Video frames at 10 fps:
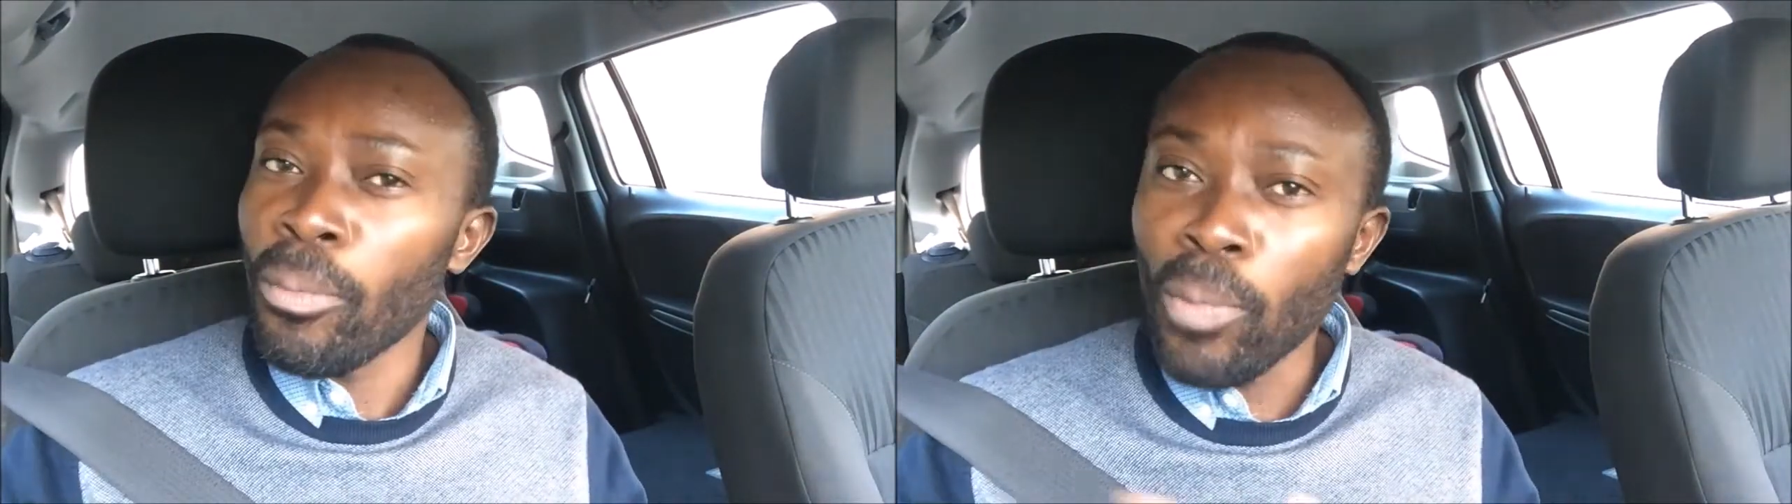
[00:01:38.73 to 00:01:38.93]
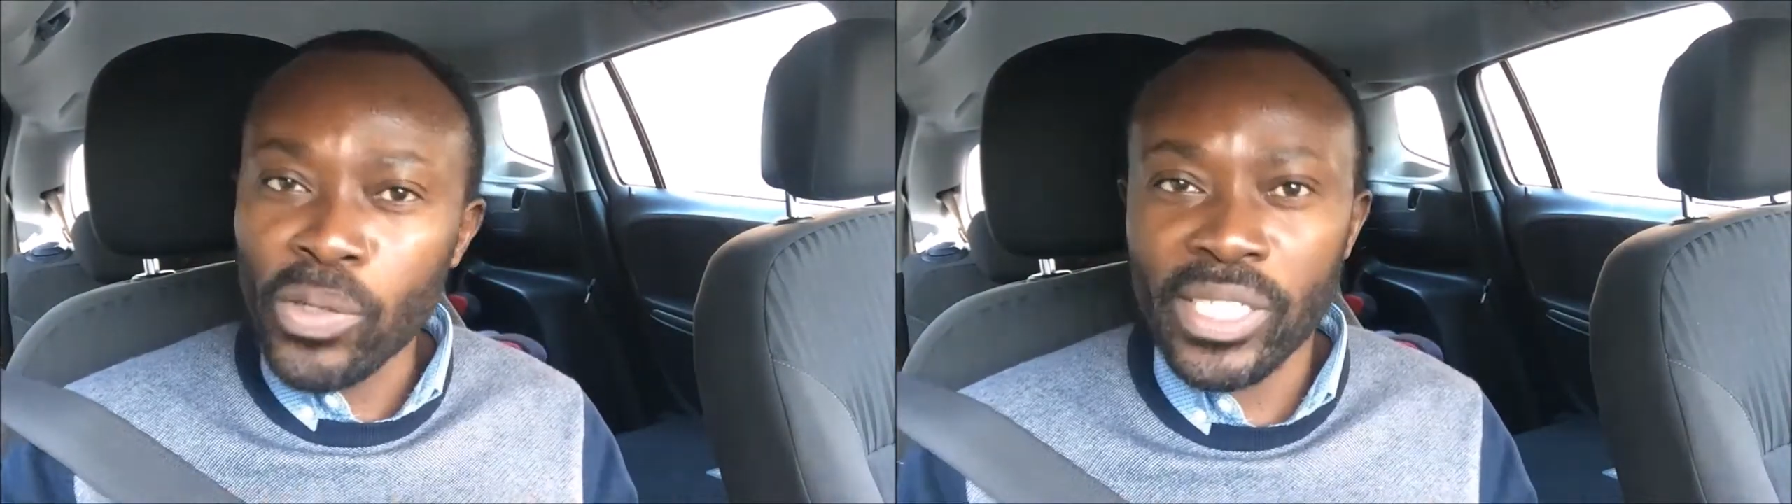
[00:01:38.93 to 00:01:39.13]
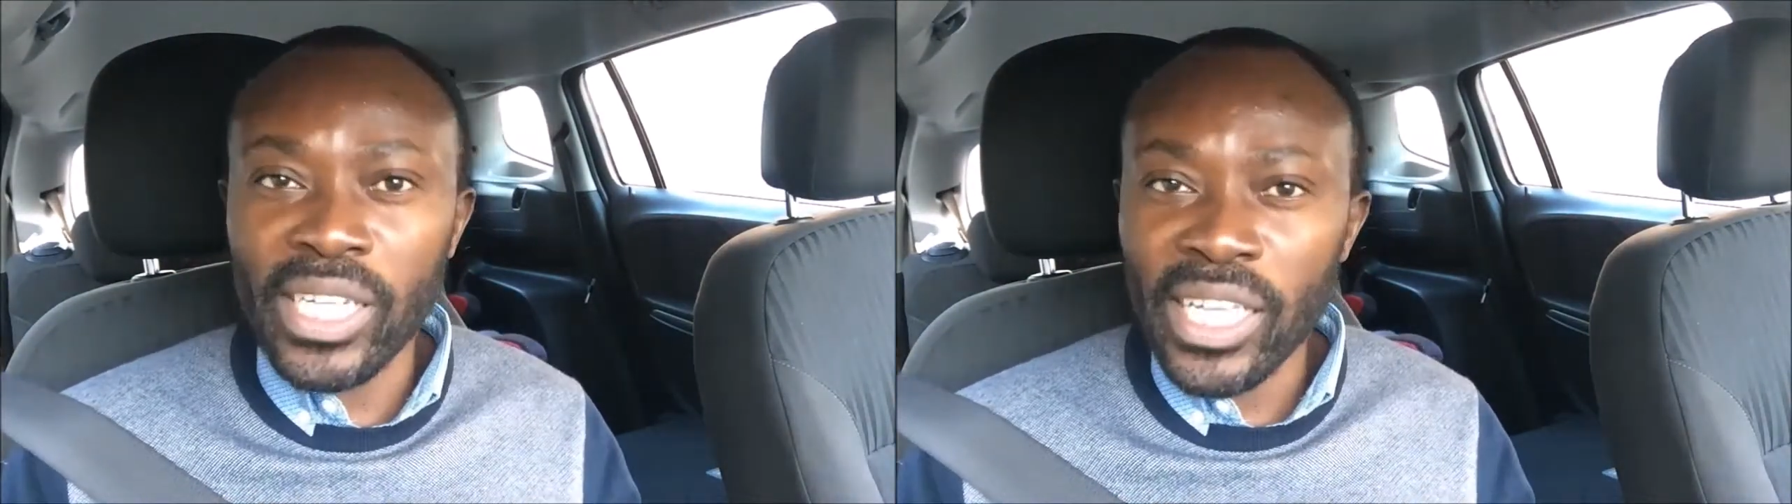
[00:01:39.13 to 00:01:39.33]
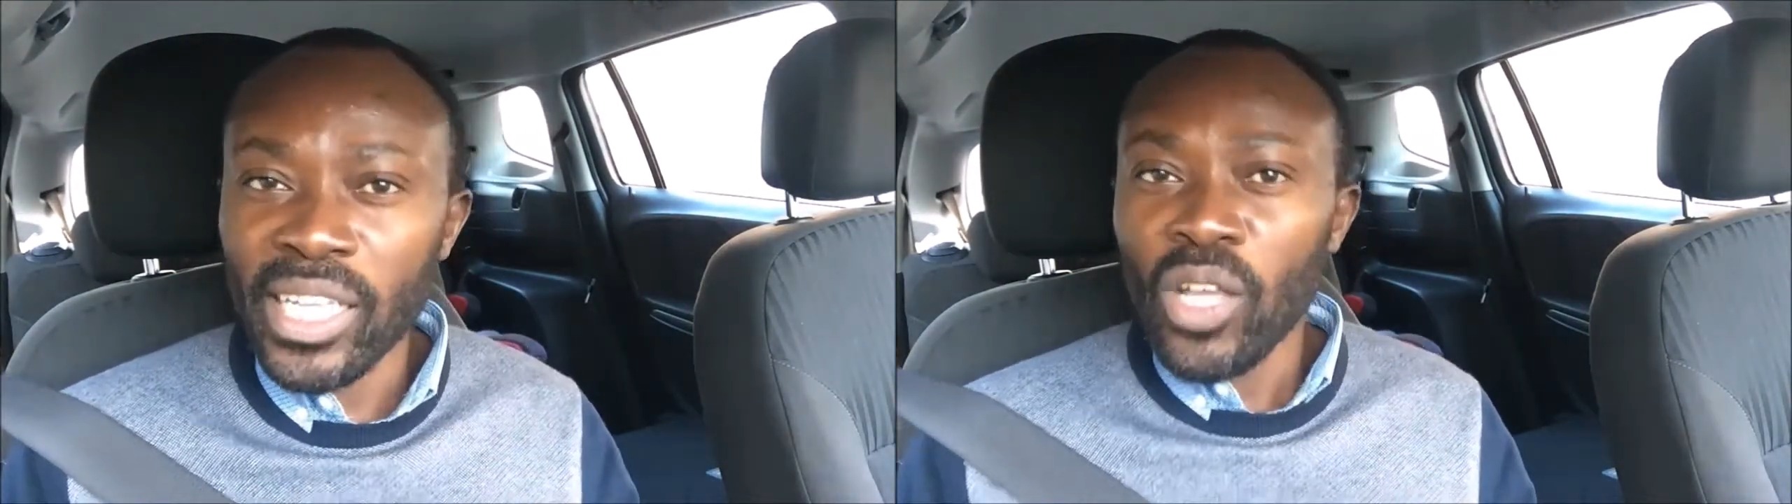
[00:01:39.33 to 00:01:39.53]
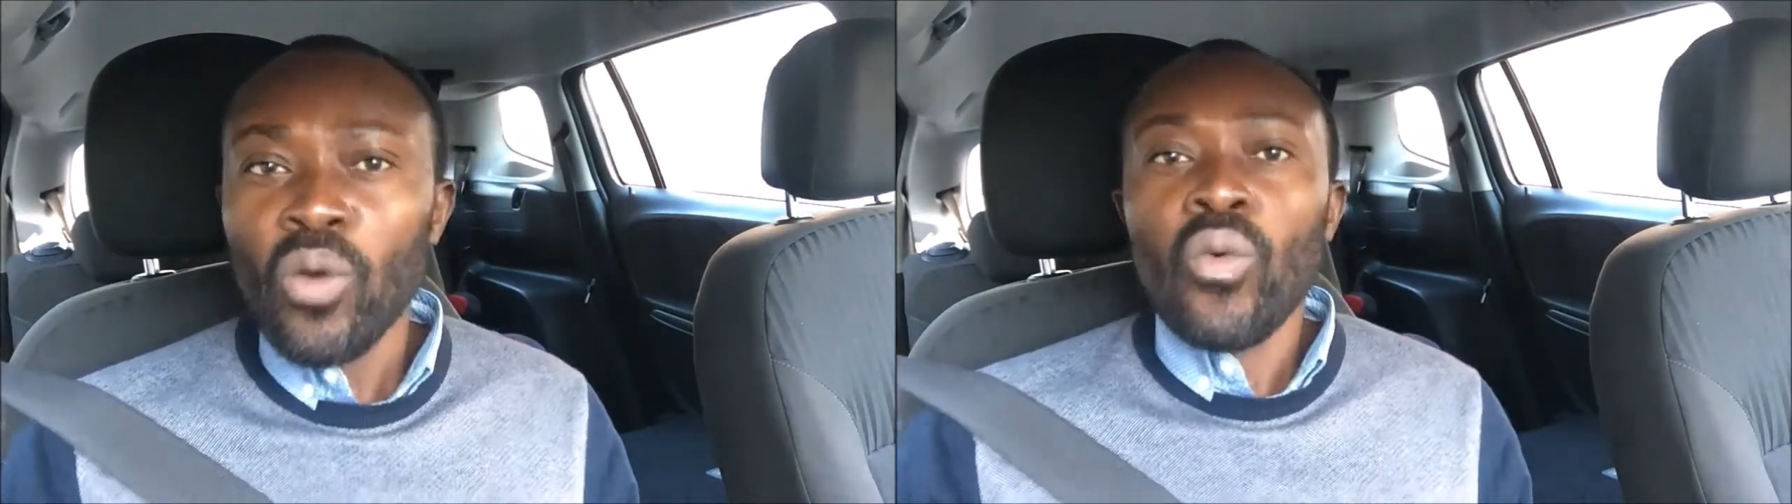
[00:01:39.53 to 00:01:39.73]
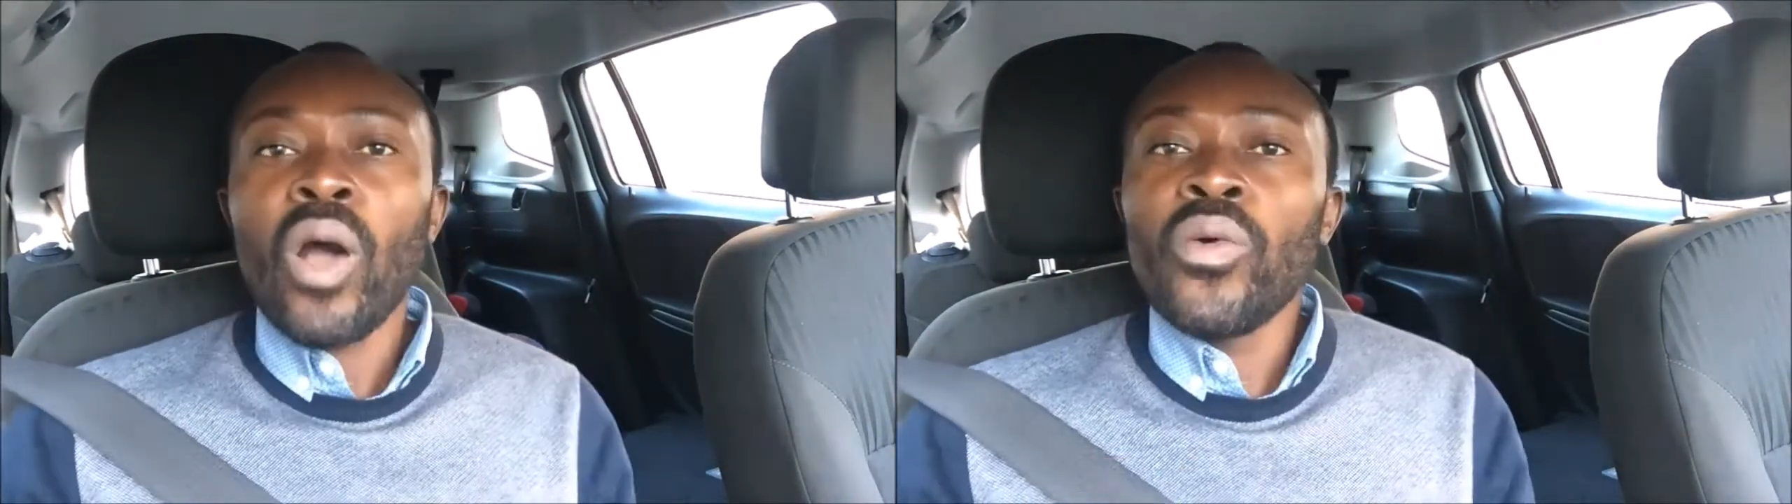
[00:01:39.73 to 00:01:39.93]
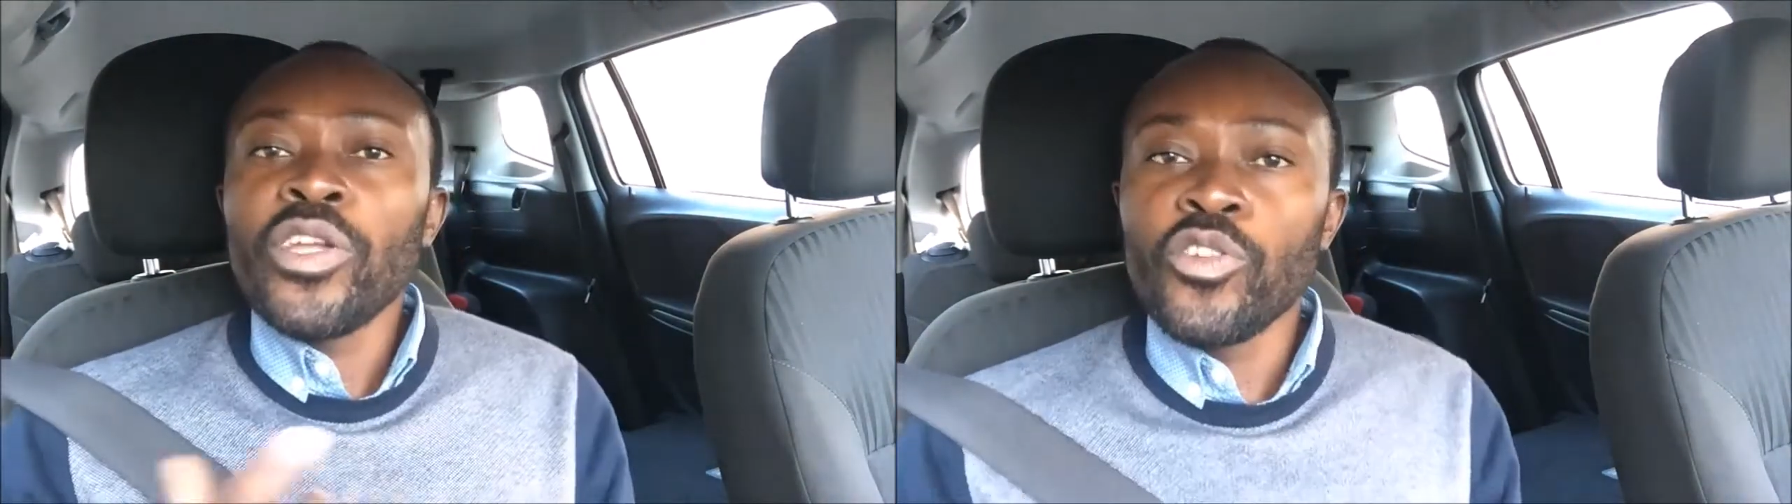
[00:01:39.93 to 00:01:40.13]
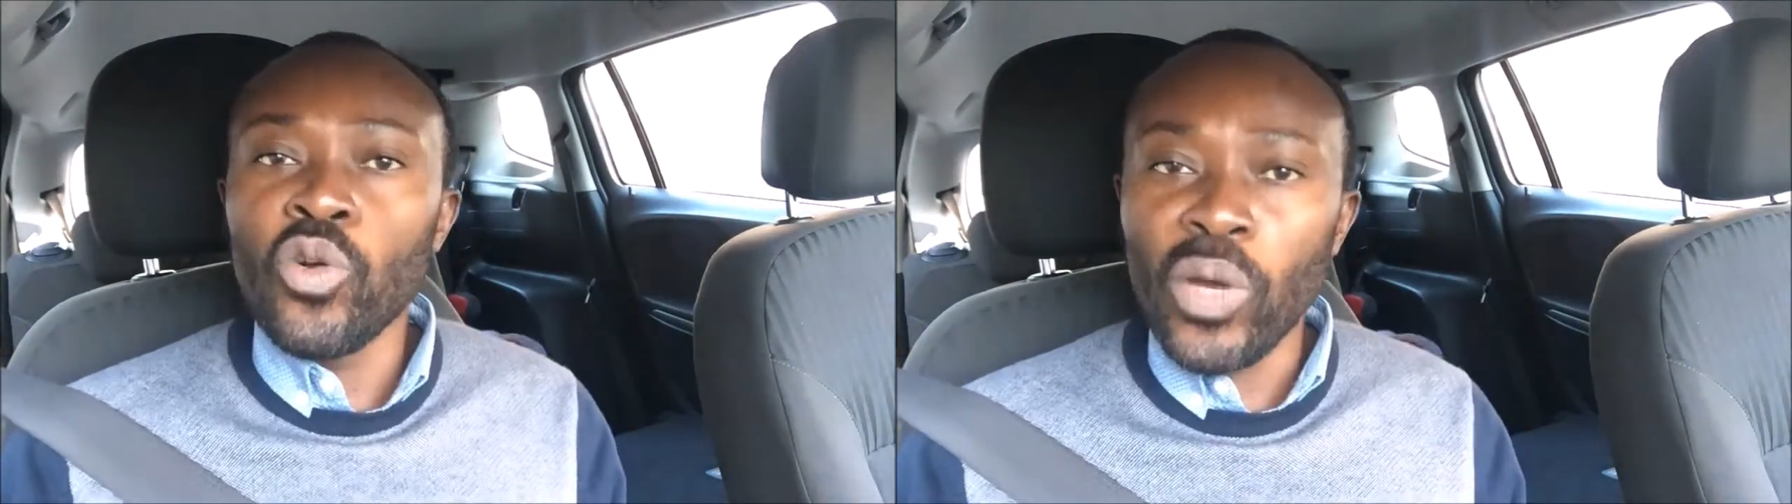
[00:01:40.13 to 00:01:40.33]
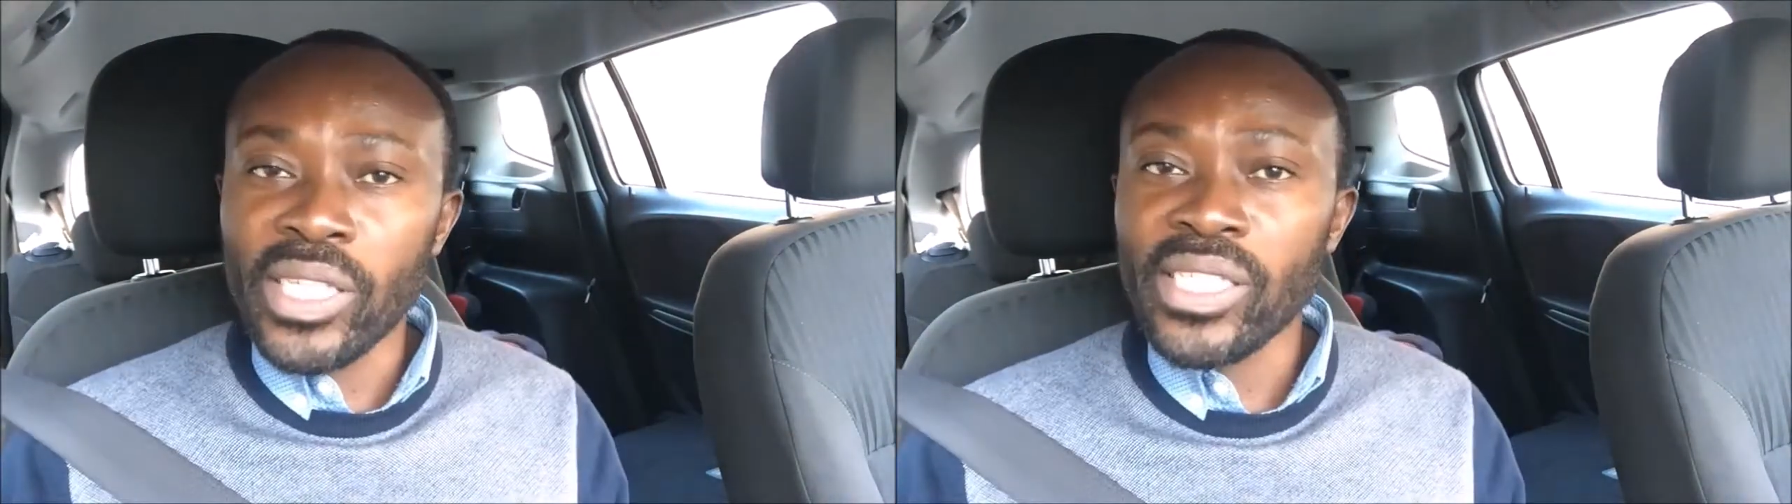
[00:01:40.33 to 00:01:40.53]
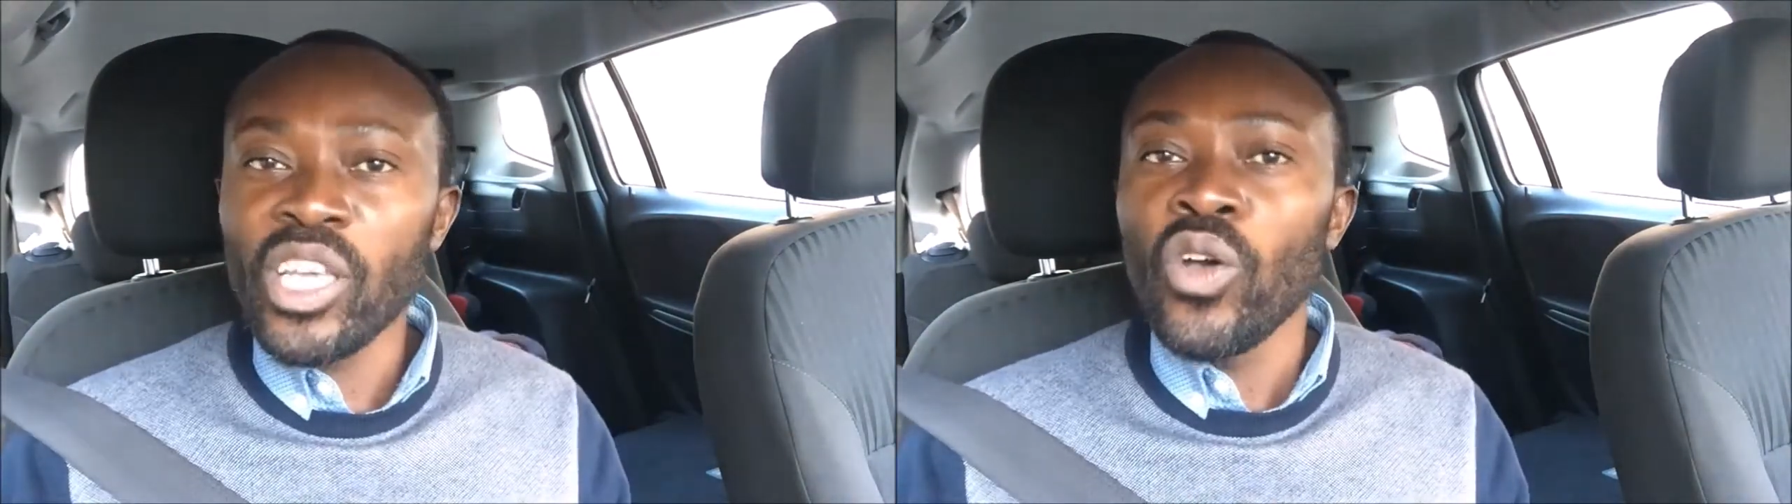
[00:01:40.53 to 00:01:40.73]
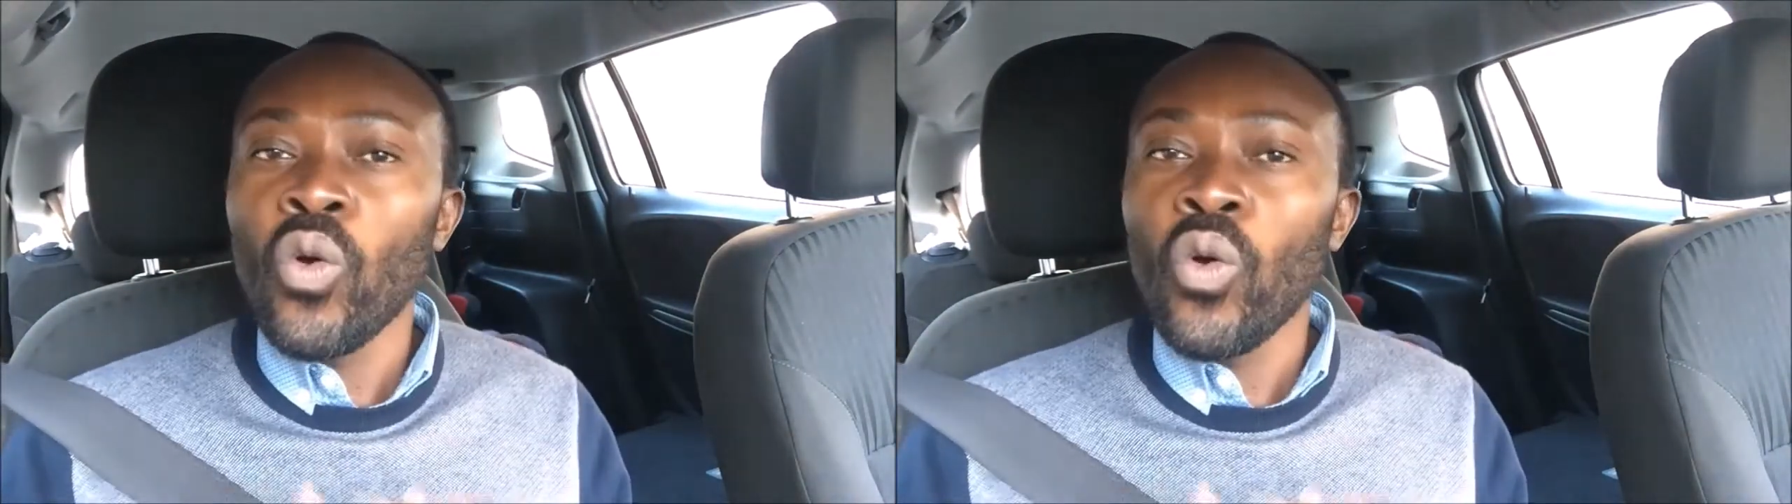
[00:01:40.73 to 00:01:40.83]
Mostly what we do is,